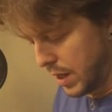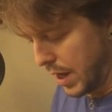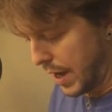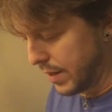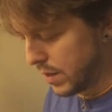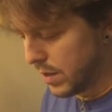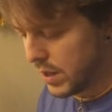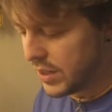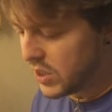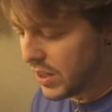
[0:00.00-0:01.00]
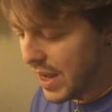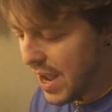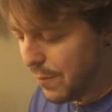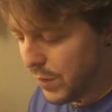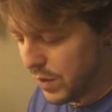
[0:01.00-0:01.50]
And see,
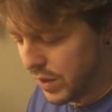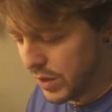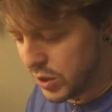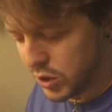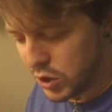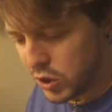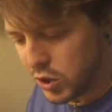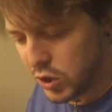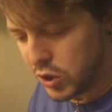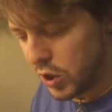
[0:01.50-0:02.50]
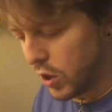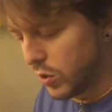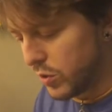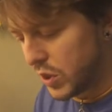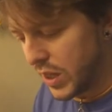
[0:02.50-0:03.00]
everything's just
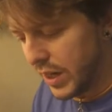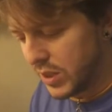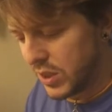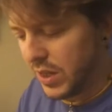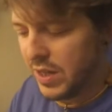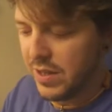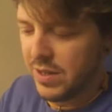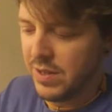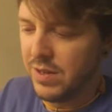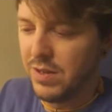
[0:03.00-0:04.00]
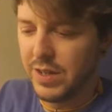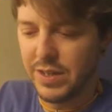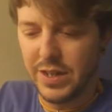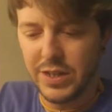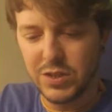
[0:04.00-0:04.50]
so sexy. Look at
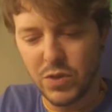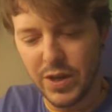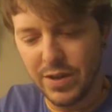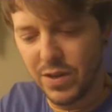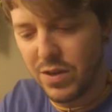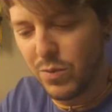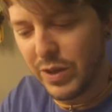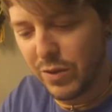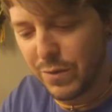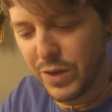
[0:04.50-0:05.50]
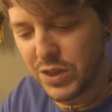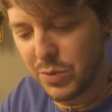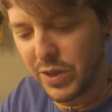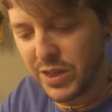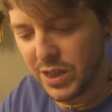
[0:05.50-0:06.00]
this. Right, oh, we got the first thing.
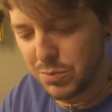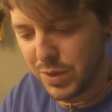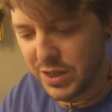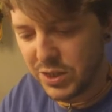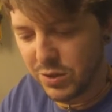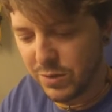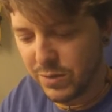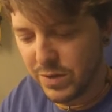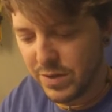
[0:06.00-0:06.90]
We can take some plastic off.